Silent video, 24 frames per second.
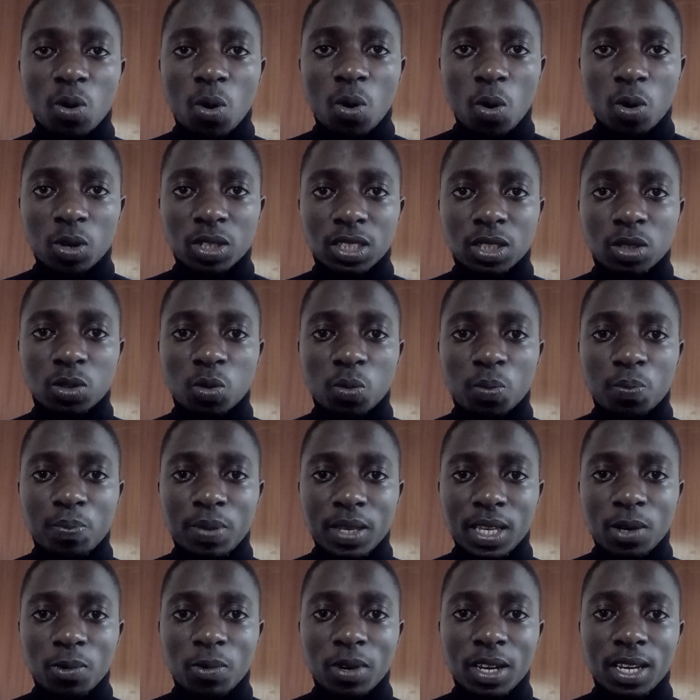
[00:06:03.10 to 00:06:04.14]
got to
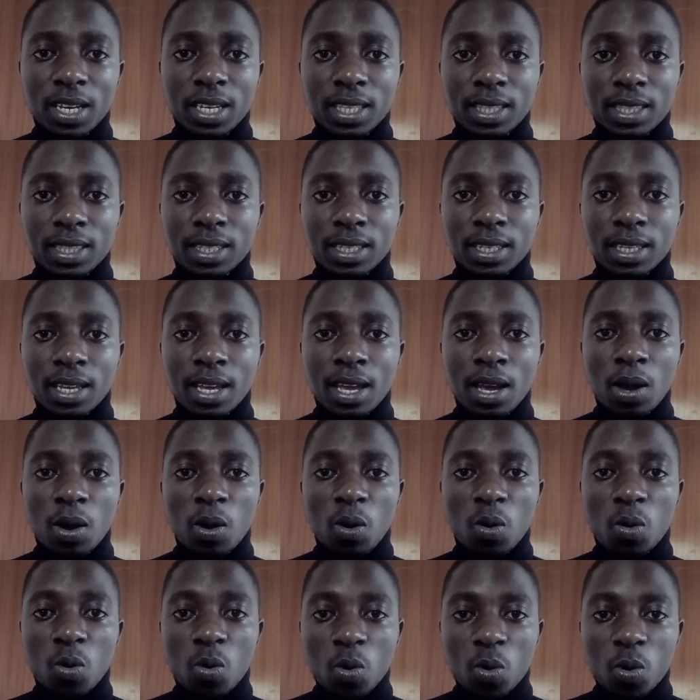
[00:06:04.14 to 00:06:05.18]
be with
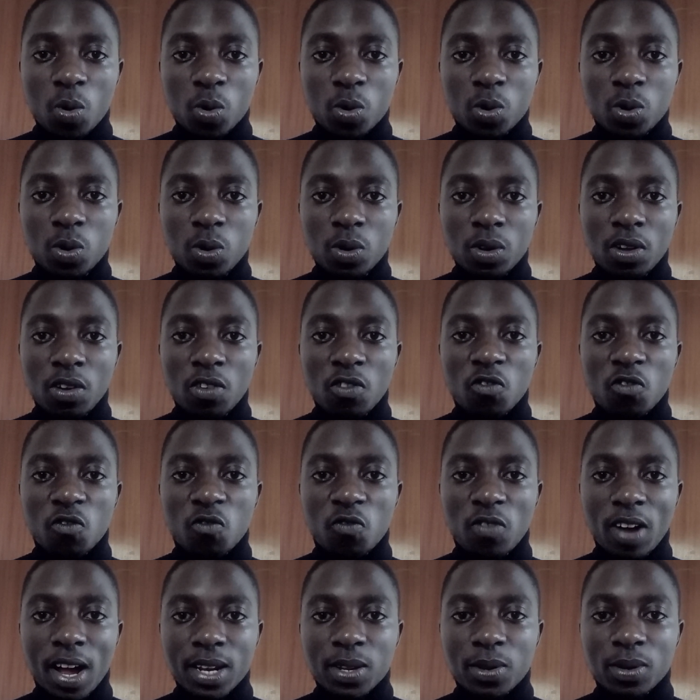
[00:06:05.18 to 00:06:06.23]
good
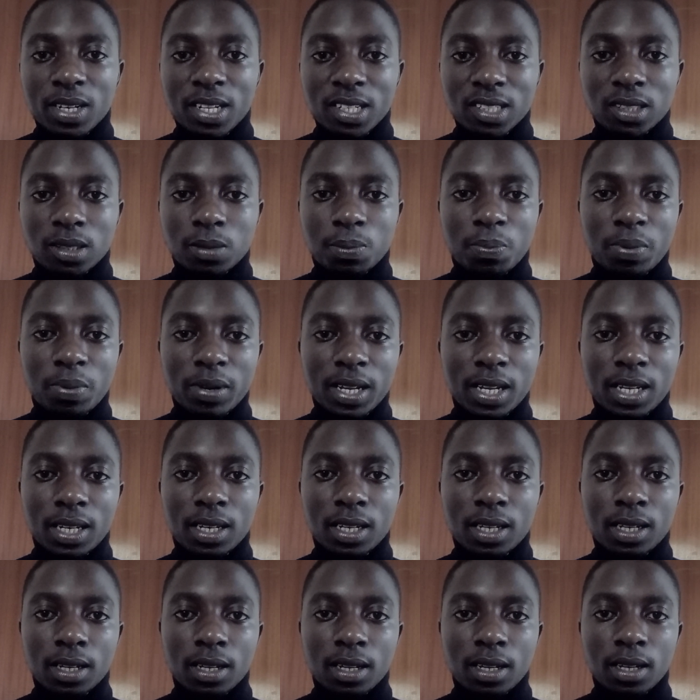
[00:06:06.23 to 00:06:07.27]
value
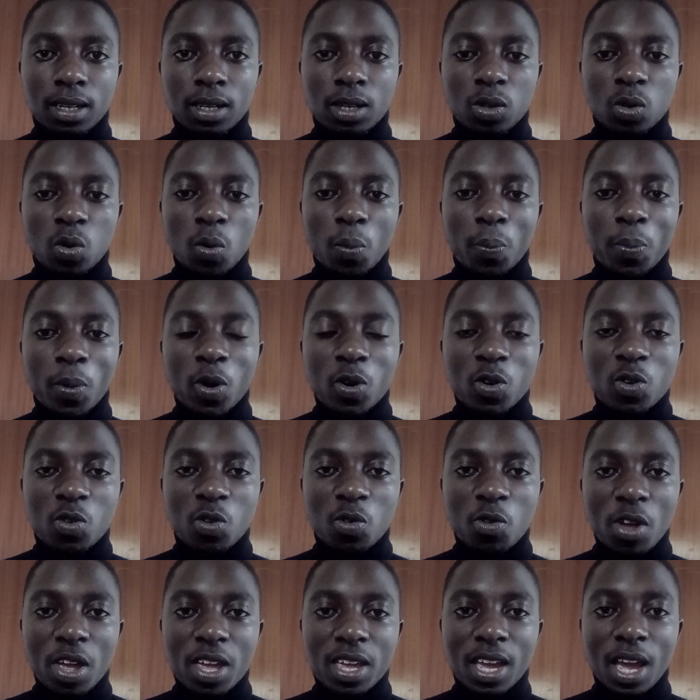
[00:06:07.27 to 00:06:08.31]
discipline, to
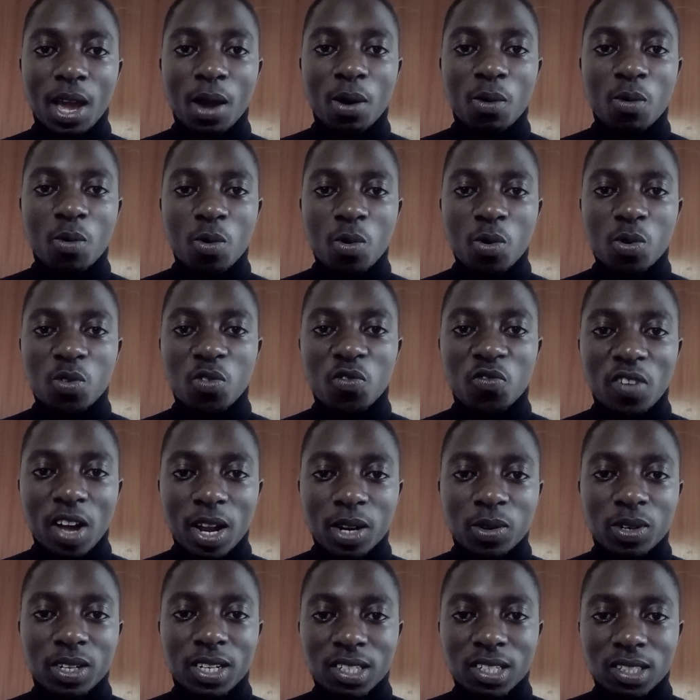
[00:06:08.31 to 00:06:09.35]
portray a good
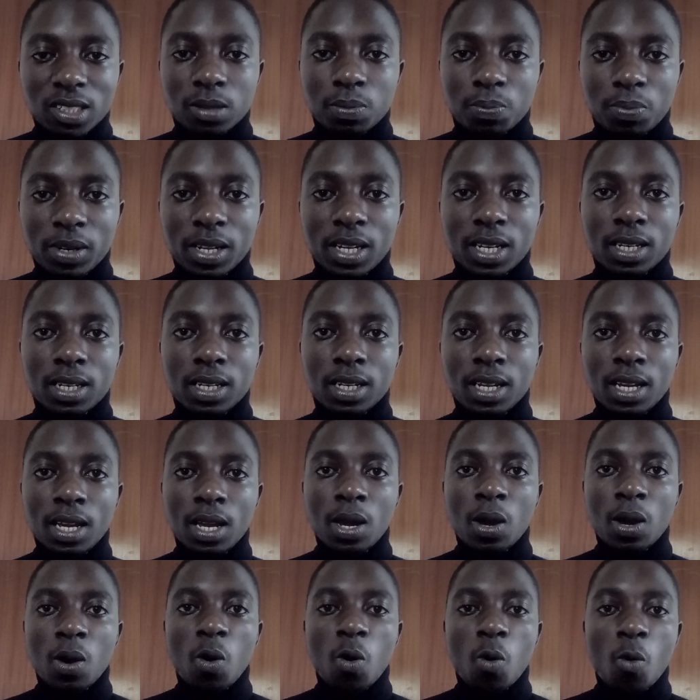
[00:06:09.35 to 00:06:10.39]
value discipline
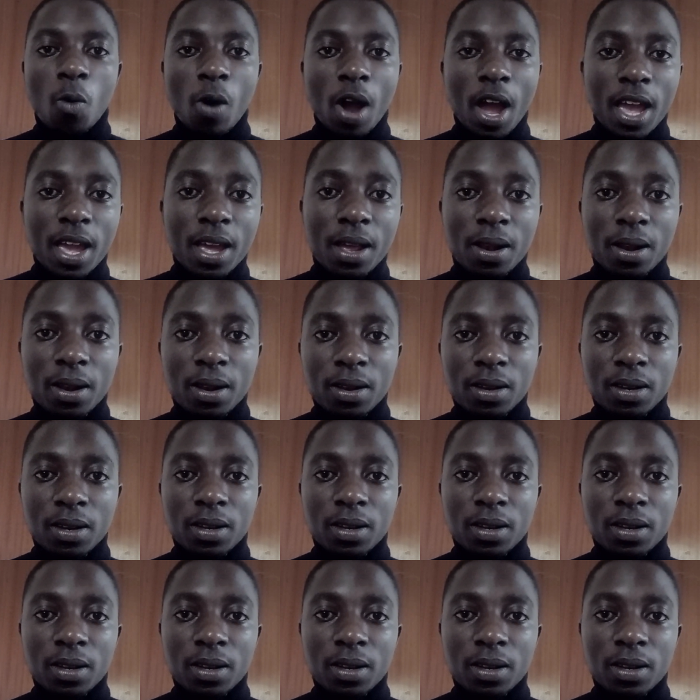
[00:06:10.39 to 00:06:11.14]
while